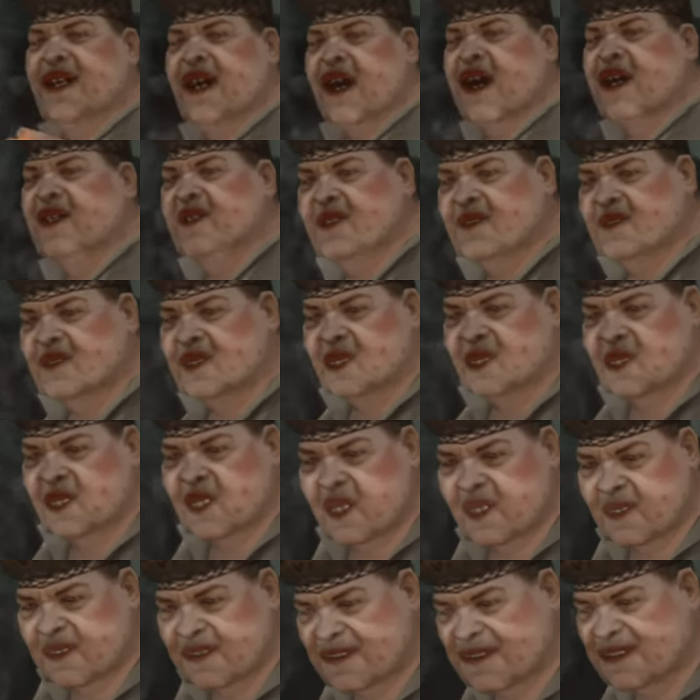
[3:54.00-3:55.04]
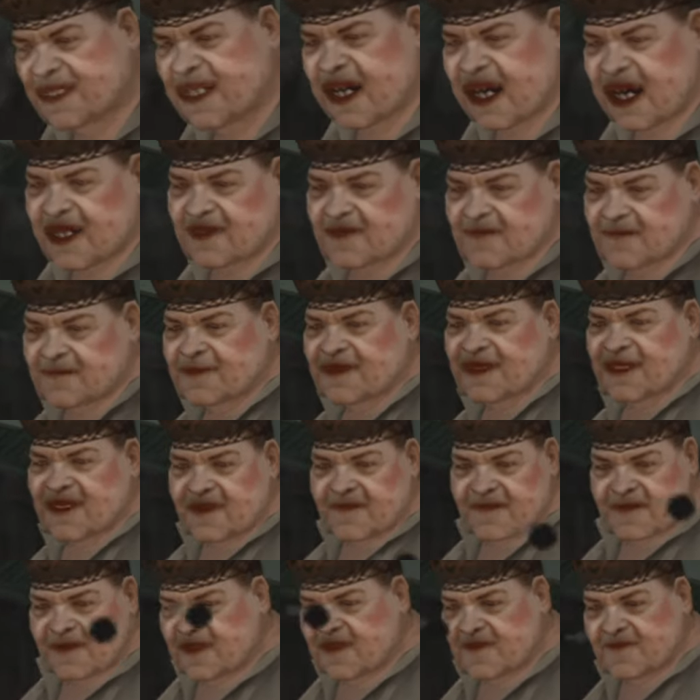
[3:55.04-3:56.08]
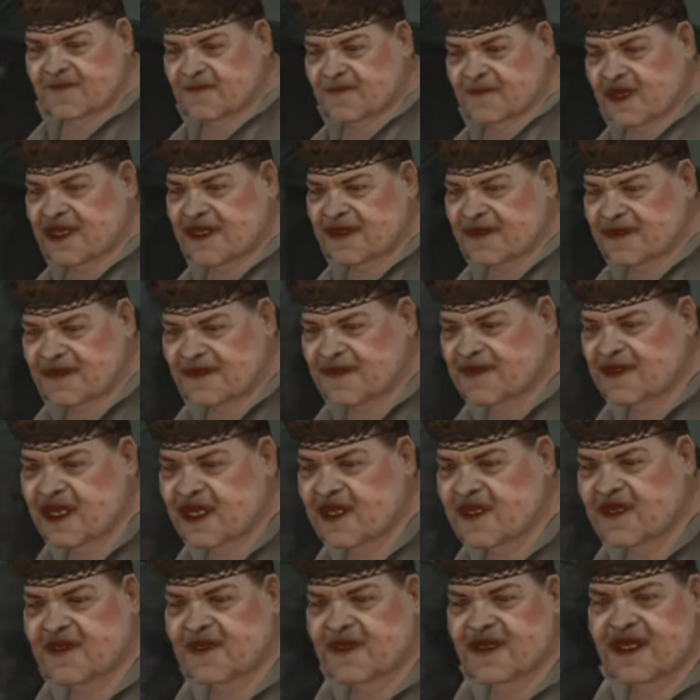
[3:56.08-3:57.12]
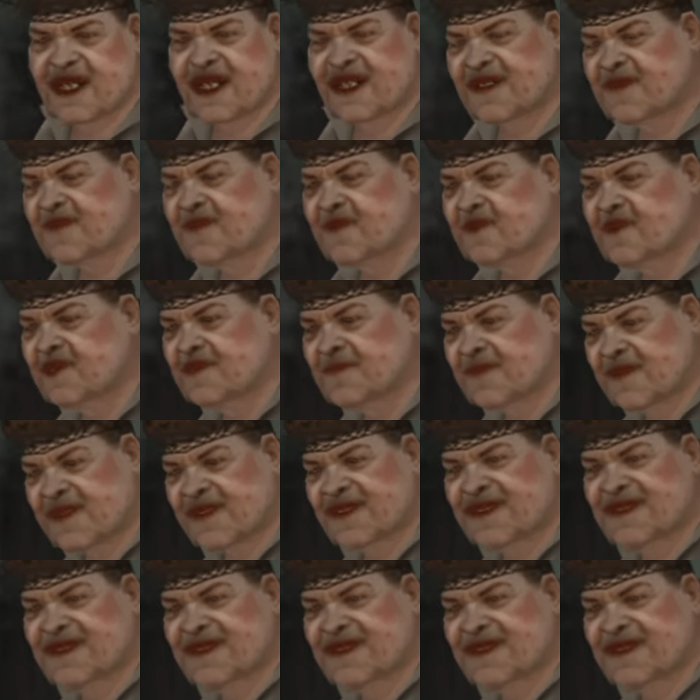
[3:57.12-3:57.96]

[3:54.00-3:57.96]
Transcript: I need you to go to town and pick up some meat and other things for me.